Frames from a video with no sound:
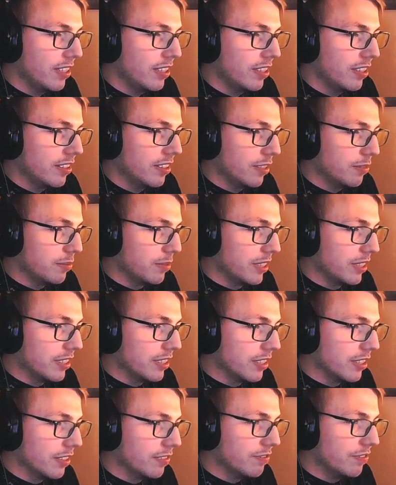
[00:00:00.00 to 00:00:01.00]
Yeah. It went
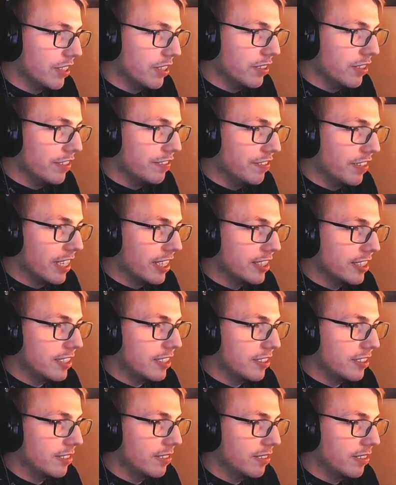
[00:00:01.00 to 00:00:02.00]
very
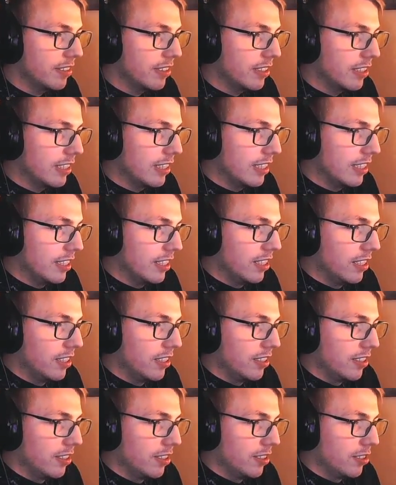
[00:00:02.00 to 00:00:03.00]
fast.
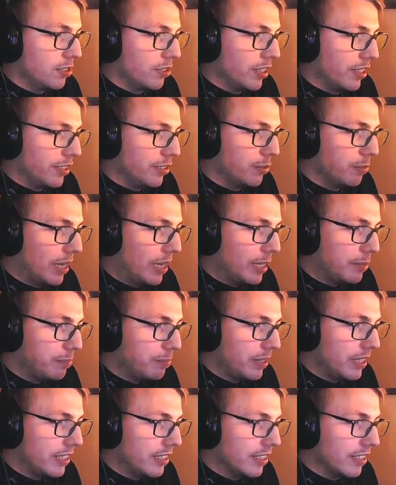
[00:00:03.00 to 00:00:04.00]
So yeah, you might
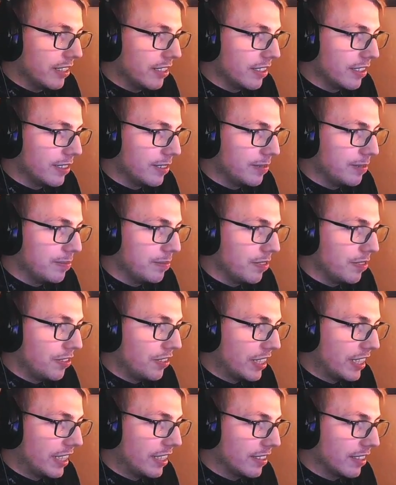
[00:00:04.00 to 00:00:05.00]
be
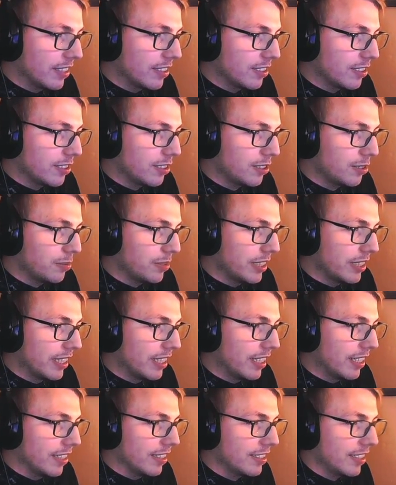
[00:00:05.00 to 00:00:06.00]
thinking that we
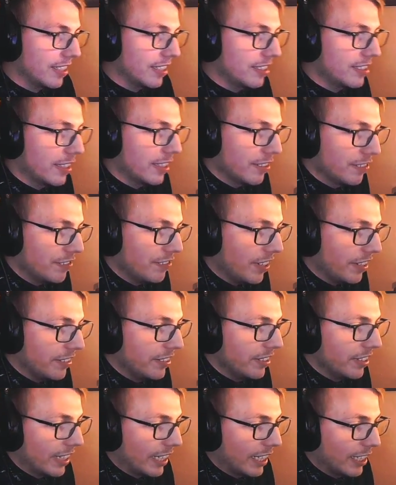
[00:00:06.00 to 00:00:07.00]
are getting set on fire
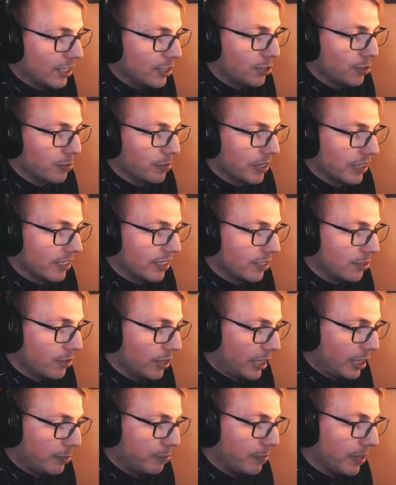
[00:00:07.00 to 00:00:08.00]
here again to be
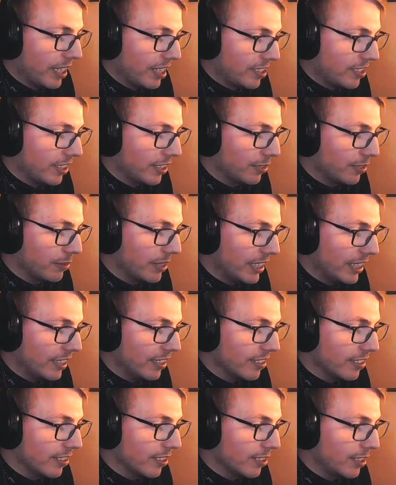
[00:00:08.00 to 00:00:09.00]
quick, but actually we need
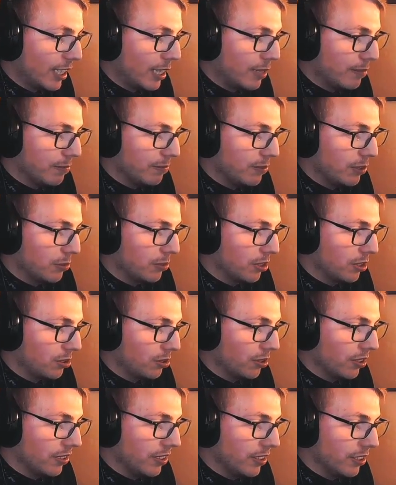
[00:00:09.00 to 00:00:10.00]
it this time to
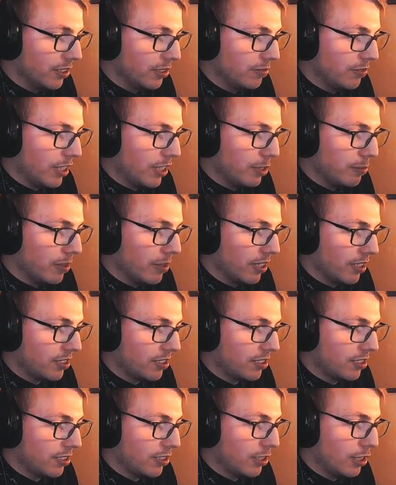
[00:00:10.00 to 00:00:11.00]
destroy these fire
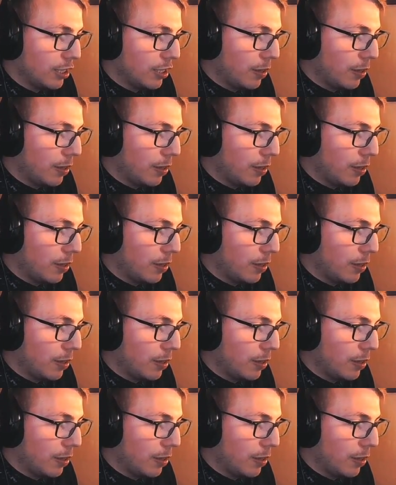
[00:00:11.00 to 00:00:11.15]
blocks.